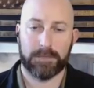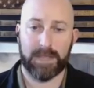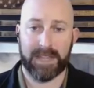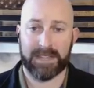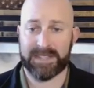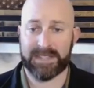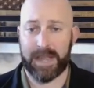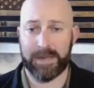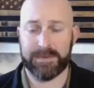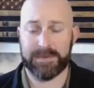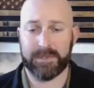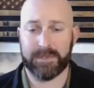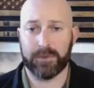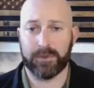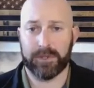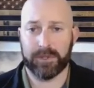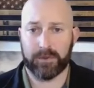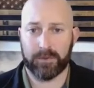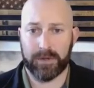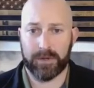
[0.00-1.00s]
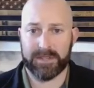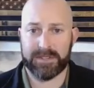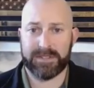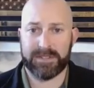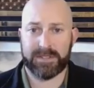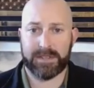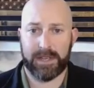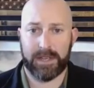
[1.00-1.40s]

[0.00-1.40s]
Yeah, it's absolutely a risk.